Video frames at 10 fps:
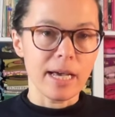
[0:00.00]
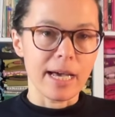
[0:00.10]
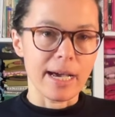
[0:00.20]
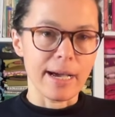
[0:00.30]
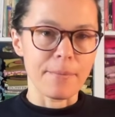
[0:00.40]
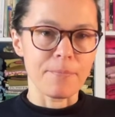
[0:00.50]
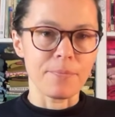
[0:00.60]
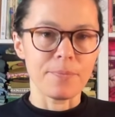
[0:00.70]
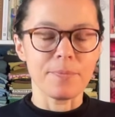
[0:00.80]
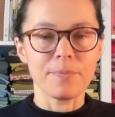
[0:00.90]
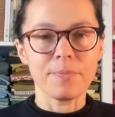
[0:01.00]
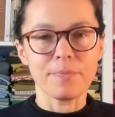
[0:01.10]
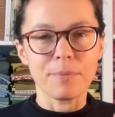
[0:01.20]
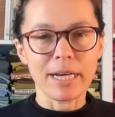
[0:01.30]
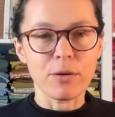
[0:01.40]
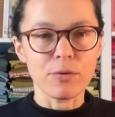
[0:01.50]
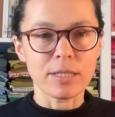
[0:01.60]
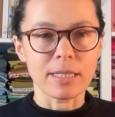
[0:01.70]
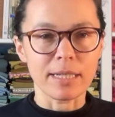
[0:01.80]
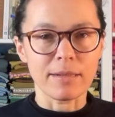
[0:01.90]
But I
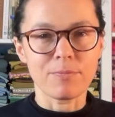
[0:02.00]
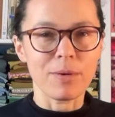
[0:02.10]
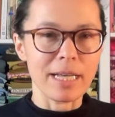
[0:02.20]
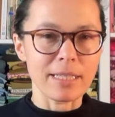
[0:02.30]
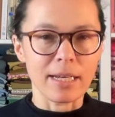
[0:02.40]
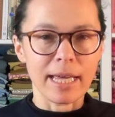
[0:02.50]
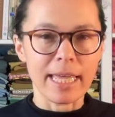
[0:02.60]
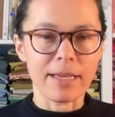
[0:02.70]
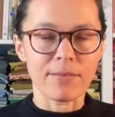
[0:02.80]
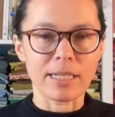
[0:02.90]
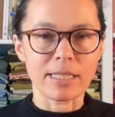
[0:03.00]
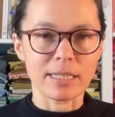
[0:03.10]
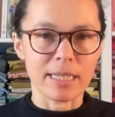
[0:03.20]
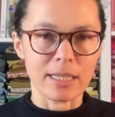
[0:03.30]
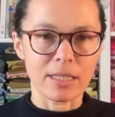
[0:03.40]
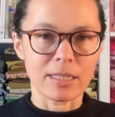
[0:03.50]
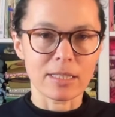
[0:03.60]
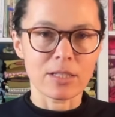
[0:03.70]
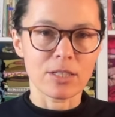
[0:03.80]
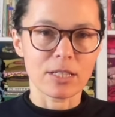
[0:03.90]
always think underlaying that
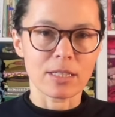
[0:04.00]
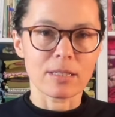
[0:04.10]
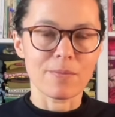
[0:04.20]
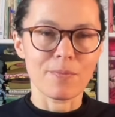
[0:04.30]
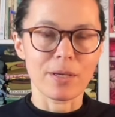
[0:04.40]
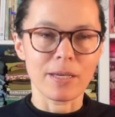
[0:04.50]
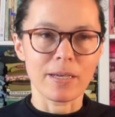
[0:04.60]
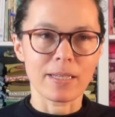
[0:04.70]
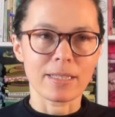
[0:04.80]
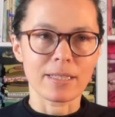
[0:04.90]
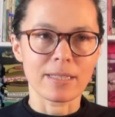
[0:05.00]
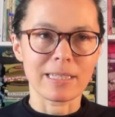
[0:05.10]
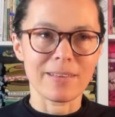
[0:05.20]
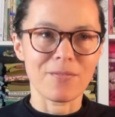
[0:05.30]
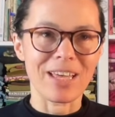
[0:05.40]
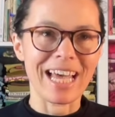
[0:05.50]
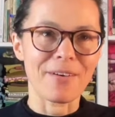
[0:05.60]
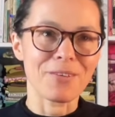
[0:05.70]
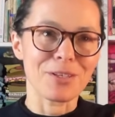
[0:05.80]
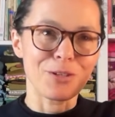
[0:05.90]
is just because they
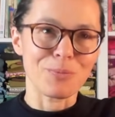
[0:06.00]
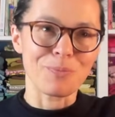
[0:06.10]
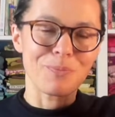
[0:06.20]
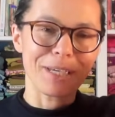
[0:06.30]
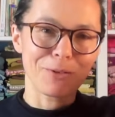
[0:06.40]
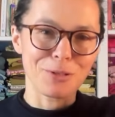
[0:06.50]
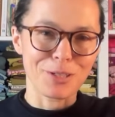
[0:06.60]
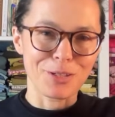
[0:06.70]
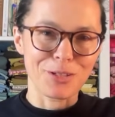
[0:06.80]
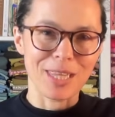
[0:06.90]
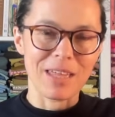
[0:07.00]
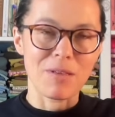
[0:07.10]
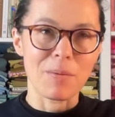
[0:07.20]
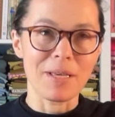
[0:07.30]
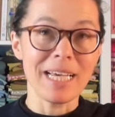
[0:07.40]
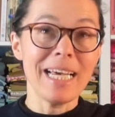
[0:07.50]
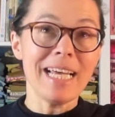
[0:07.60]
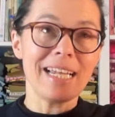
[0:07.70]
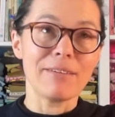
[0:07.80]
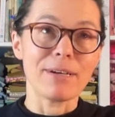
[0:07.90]
have such a big tradition that maybe
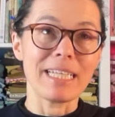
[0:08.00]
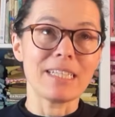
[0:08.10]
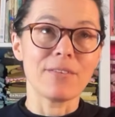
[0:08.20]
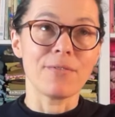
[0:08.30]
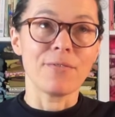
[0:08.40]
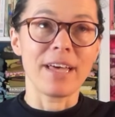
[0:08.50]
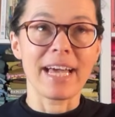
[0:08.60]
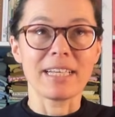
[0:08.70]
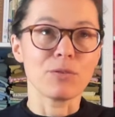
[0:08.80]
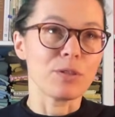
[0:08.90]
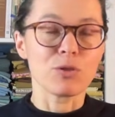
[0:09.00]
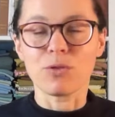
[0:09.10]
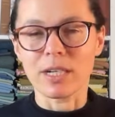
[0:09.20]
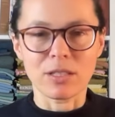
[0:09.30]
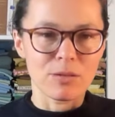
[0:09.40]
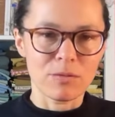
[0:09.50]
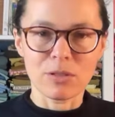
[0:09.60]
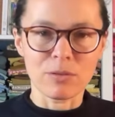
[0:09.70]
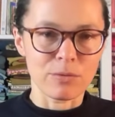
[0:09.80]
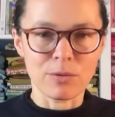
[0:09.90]
ready to wear is always trying
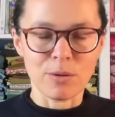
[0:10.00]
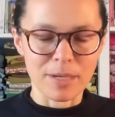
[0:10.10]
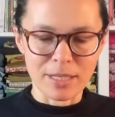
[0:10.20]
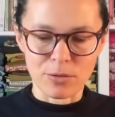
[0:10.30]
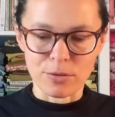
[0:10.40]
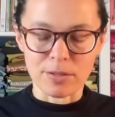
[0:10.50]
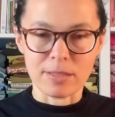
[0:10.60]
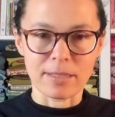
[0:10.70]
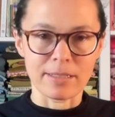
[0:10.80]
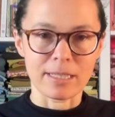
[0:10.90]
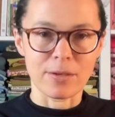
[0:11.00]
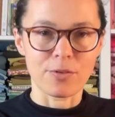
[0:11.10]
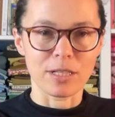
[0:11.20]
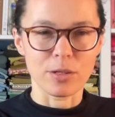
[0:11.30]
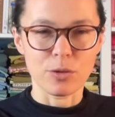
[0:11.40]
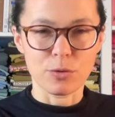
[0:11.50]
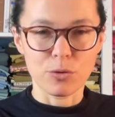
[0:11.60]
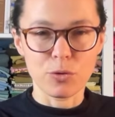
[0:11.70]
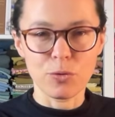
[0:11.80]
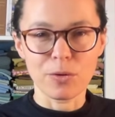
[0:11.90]
to completely do these things differently.
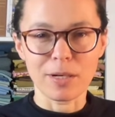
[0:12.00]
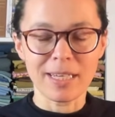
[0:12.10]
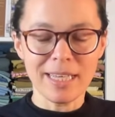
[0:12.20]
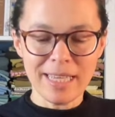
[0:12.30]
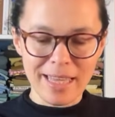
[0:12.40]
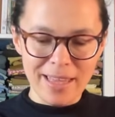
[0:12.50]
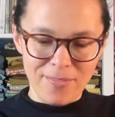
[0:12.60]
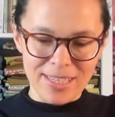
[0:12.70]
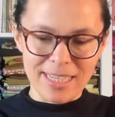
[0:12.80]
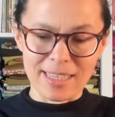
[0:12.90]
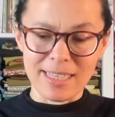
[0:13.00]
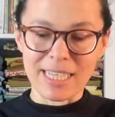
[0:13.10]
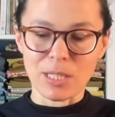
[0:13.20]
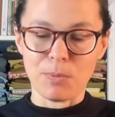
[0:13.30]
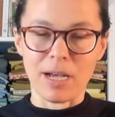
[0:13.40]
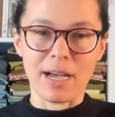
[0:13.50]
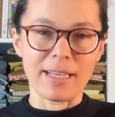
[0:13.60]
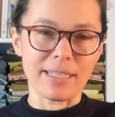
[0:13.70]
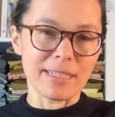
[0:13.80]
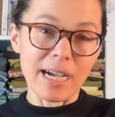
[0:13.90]
Couture, the techniques
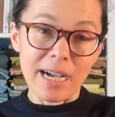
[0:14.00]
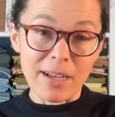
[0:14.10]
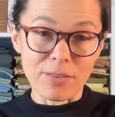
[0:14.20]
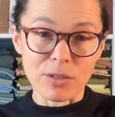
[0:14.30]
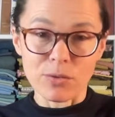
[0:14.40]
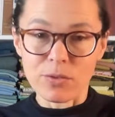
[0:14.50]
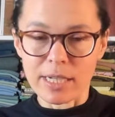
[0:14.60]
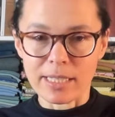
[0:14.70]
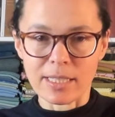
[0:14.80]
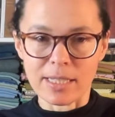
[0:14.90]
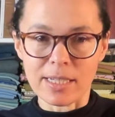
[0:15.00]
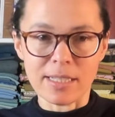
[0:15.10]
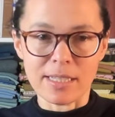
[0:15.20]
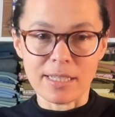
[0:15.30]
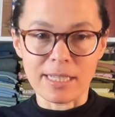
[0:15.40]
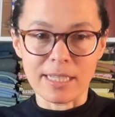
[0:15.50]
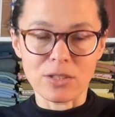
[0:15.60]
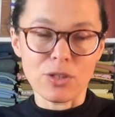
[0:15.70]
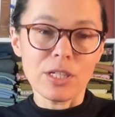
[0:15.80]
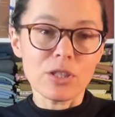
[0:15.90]
behind it are the sort of classic techniques.
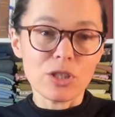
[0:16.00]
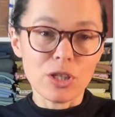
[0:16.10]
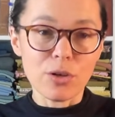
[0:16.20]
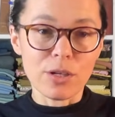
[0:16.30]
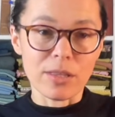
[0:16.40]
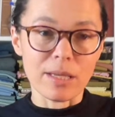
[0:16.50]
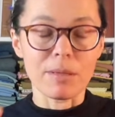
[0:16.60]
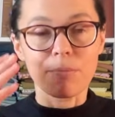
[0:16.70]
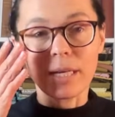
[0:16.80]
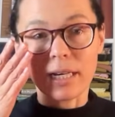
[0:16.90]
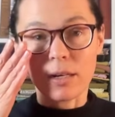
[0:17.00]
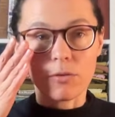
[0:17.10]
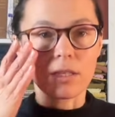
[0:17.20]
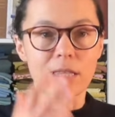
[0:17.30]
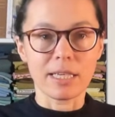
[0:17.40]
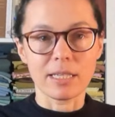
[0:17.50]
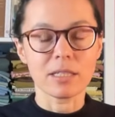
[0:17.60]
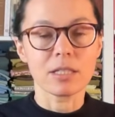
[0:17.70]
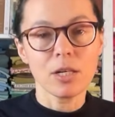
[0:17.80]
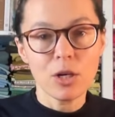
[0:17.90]
So you can just look at them and pick out the
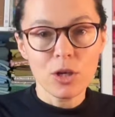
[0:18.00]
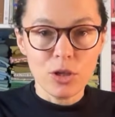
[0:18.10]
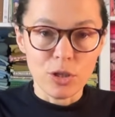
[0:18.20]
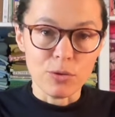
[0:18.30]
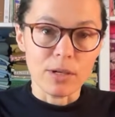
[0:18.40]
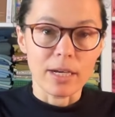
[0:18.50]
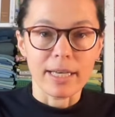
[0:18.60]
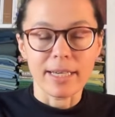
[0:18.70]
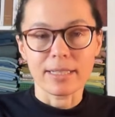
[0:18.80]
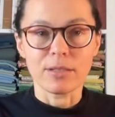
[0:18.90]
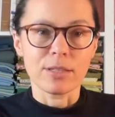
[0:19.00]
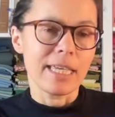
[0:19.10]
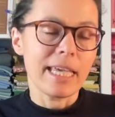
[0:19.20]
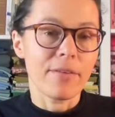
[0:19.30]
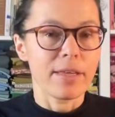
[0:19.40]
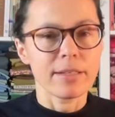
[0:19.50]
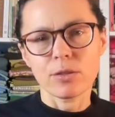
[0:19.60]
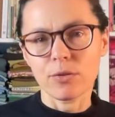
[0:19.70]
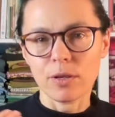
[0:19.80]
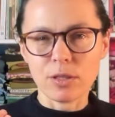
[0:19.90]
things you like. And here there's
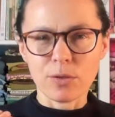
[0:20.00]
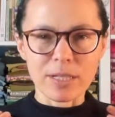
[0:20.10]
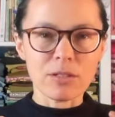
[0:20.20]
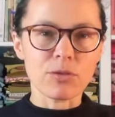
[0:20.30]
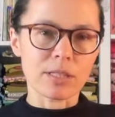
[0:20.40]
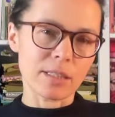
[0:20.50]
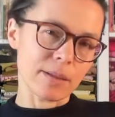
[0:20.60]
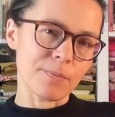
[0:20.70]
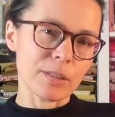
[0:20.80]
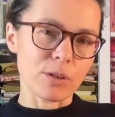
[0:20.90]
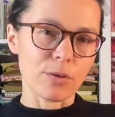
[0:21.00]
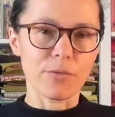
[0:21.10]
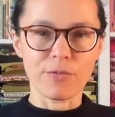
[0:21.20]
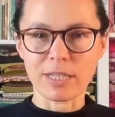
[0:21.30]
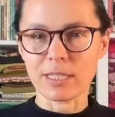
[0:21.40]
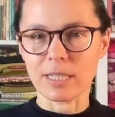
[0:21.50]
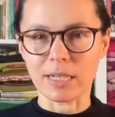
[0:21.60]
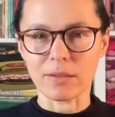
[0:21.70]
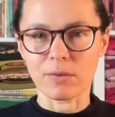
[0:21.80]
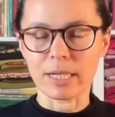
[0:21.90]
lots of interesting sort of
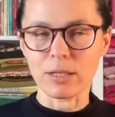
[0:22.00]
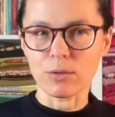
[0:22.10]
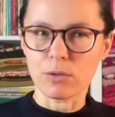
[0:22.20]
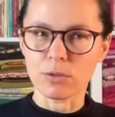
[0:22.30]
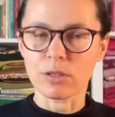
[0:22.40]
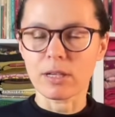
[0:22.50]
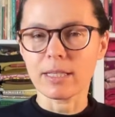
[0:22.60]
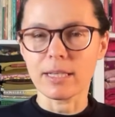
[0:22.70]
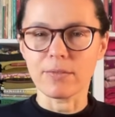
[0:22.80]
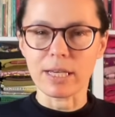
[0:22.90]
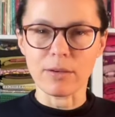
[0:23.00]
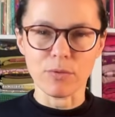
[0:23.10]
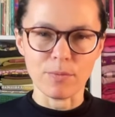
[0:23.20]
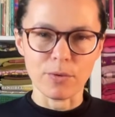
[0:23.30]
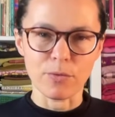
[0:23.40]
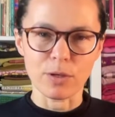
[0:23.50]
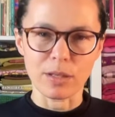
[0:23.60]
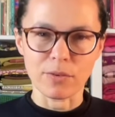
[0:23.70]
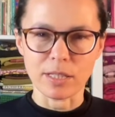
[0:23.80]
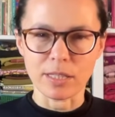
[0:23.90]
fitting where you go slightly away from the fully
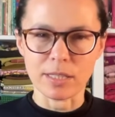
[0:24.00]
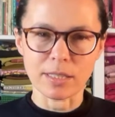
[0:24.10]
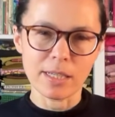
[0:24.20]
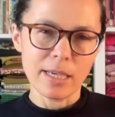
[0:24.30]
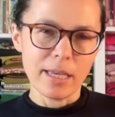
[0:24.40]
fitted.